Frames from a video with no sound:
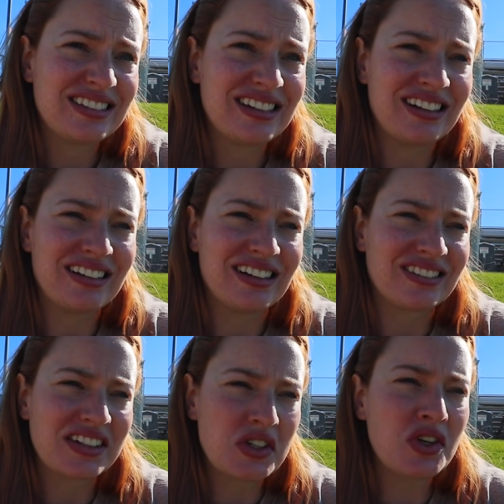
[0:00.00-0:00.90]
I don't know.
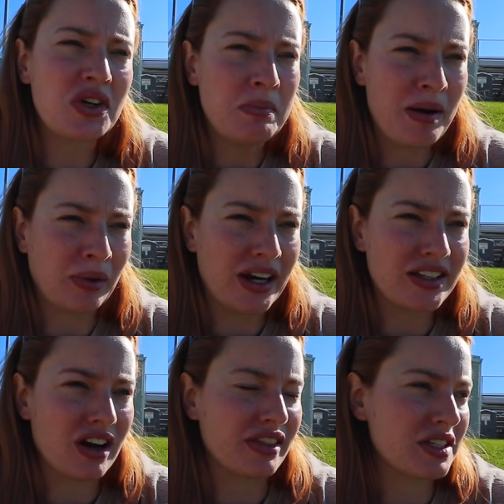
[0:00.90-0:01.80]
Good memories
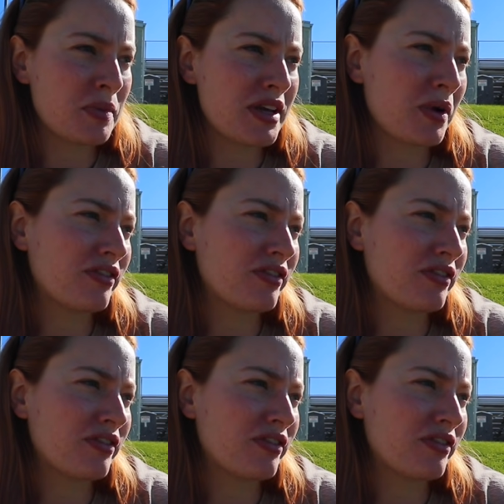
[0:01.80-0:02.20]
are on this baseball